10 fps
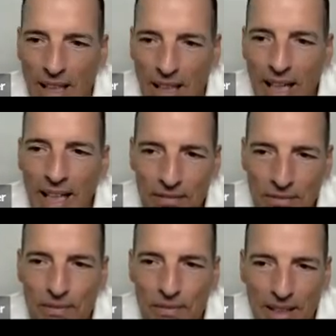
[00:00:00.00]
I
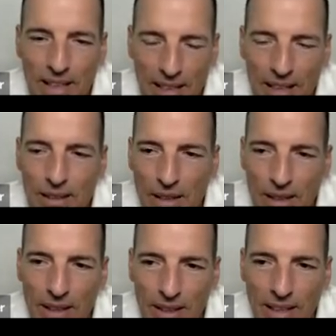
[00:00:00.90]
have,
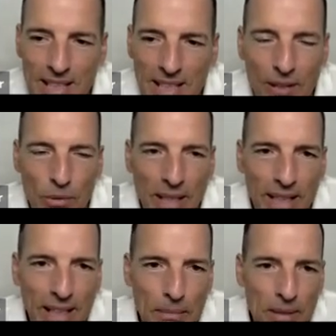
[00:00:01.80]
let's say that when
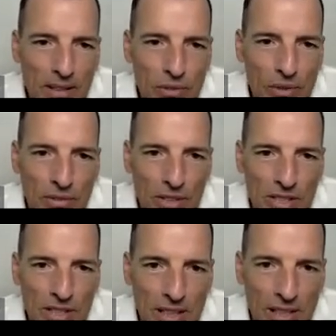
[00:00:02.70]
I came out of
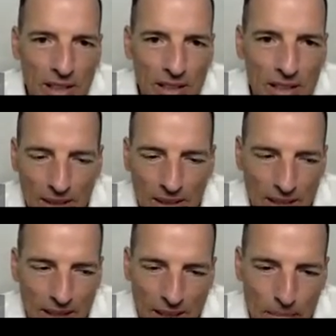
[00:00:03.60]
university,
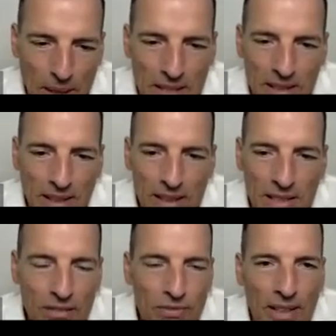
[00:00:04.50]
I basically
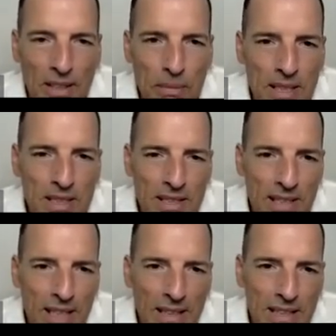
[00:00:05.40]
did fundamentals
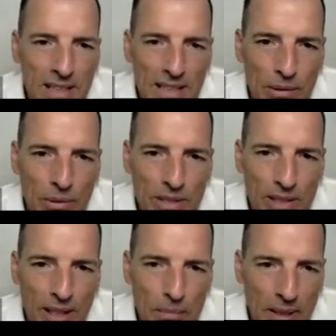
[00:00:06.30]
analysis.
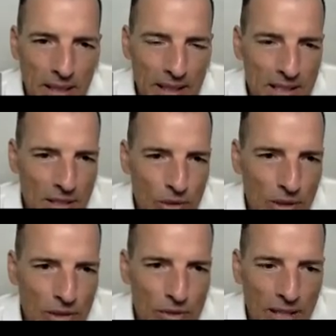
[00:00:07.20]
I began as an
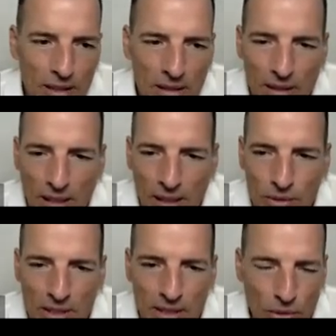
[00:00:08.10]
oil trader. I
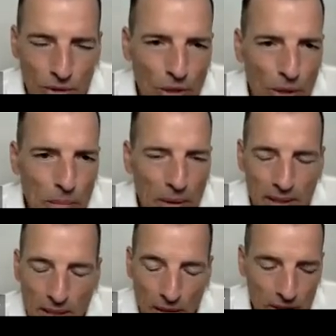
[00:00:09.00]
was in an oil
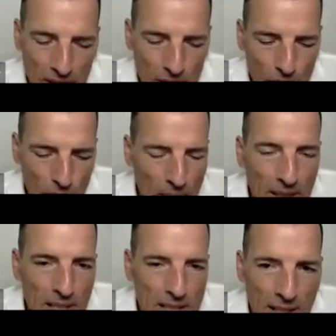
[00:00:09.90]
company. I looked at the oil
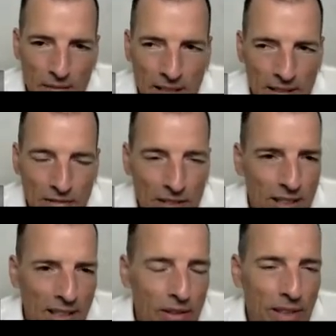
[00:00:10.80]
markets. I read
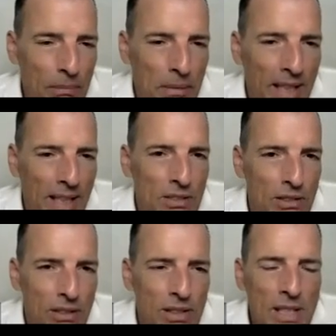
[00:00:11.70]
everything I could get my hands
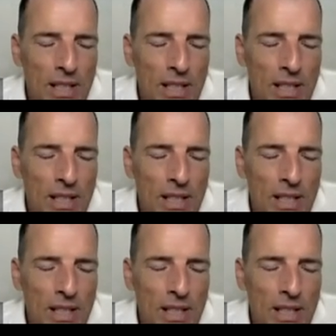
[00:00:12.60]
on.